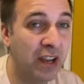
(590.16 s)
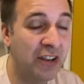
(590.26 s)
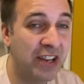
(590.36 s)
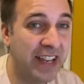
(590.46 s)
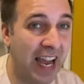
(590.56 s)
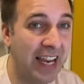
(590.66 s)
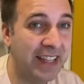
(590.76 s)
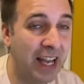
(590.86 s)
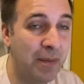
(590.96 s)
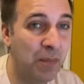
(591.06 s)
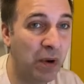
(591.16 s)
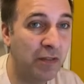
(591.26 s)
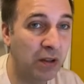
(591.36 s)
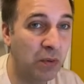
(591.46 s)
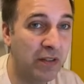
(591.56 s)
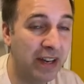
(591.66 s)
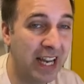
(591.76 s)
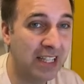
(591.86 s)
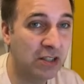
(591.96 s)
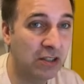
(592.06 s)
guide them with an
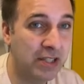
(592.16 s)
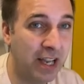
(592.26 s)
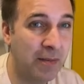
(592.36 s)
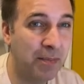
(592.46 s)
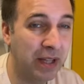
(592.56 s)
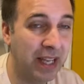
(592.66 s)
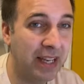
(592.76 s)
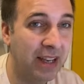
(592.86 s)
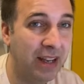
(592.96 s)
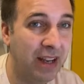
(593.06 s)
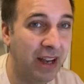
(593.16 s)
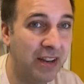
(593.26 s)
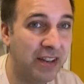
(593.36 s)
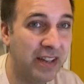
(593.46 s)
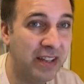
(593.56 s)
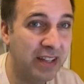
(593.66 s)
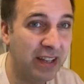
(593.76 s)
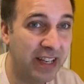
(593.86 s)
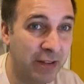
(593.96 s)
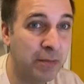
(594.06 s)
article template, and
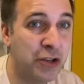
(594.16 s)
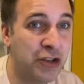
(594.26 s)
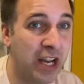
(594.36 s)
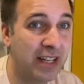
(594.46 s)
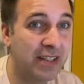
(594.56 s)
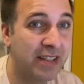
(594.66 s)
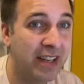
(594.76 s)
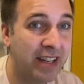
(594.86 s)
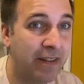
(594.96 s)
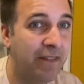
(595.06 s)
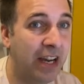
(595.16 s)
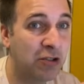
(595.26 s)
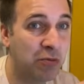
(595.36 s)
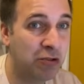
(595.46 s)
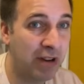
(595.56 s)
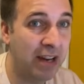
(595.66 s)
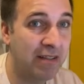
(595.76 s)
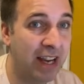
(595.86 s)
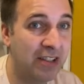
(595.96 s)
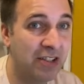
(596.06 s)
you give them a chance, you can find some great
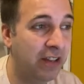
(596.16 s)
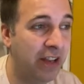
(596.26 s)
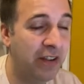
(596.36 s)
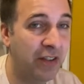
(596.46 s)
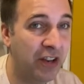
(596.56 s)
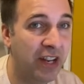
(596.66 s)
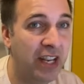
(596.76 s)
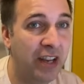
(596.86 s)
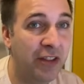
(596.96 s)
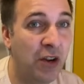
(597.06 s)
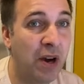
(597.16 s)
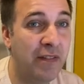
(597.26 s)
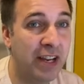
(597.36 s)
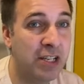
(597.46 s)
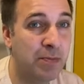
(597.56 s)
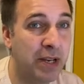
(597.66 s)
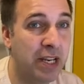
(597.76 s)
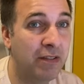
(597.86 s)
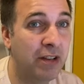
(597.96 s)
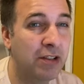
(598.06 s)
writers even if they don't have
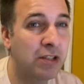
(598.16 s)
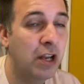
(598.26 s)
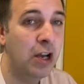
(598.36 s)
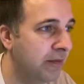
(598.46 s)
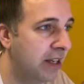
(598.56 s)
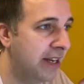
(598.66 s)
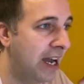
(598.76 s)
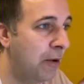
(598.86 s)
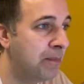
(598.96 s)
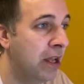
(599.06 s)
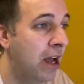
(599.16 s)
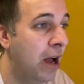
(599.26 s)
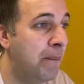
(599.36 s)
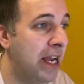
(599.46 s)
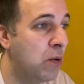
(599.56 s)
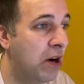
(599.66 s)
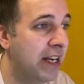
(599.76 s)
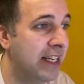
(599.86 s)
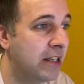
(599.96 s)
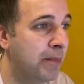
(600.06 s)
experience. Now, A big
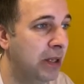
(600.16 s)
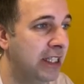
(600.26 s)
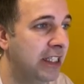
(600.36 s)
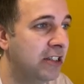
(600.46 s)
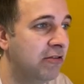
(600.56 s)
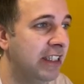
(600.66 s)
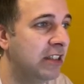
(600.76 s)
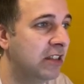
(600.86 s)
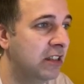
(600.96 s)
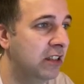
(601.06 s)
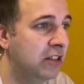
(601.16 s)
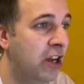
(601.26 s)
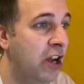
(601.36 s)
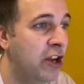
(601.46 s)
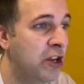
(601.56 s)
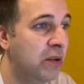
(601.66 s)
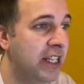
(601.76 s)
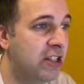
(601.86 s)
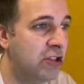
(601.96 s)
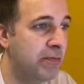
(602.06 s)
one is ability to research. You will
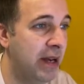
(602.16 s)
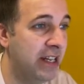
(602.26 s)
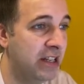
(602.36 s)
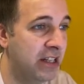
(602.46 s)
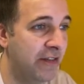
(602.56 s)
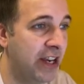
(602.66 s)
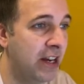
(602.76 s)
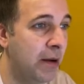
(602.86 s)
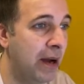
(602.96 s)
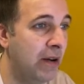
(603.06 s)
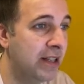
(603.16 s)
need to spend a significant amount of